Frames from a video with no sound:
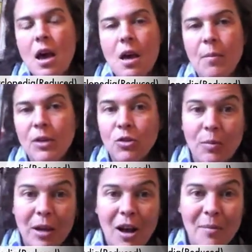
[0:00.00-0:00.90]
I
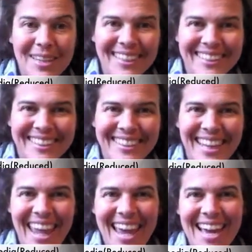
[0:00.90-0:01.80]
sold my copy,
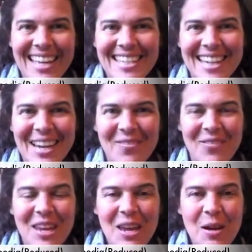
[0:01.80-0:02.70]
and
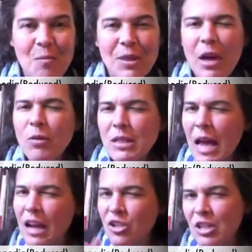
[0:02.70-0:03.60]
but that one's
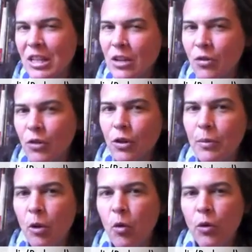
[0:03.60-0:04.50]
actually geared for a
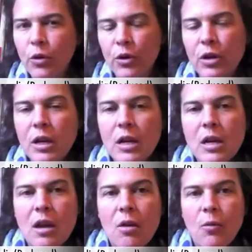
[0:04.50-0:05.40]
little bit older
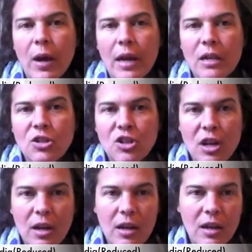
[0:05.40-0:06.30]
range
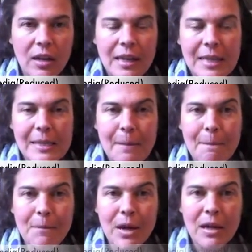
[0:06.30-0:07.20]
kids,
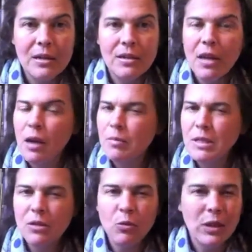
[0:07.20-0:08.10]
but
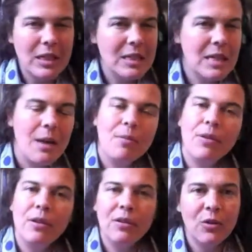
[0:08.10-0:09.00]
still really
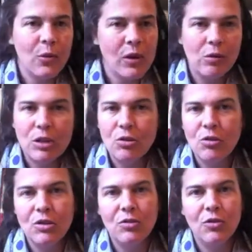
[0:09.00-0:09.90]
in-depth, great
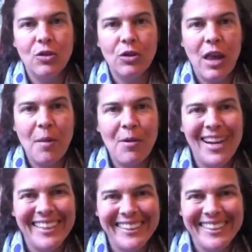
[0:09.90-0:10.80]
resource for your library